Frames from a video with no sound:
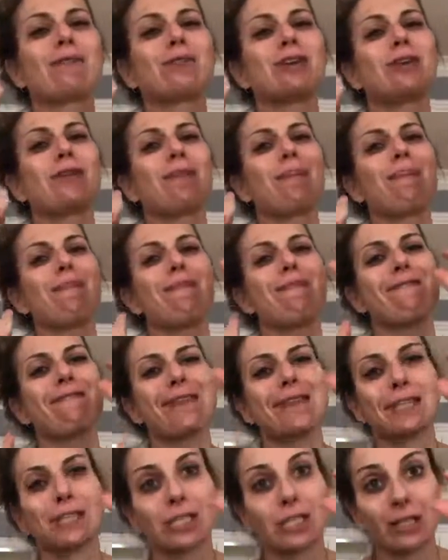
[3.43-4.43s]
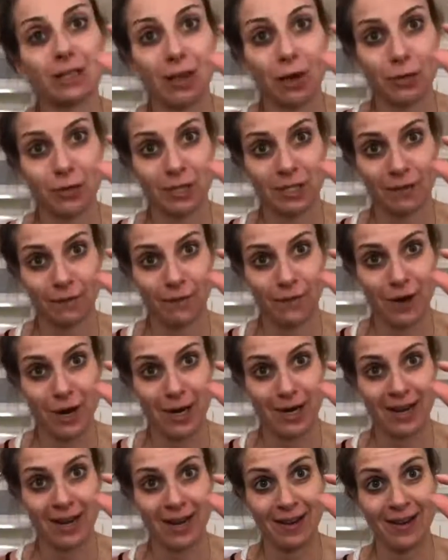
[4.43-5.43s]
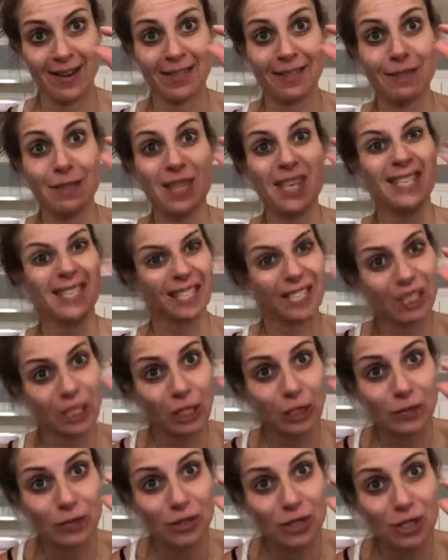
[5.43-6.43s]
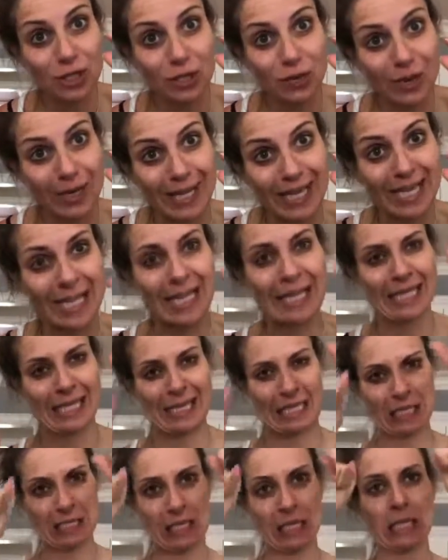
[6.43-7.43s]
We are this close to Friday and this close to the weekend.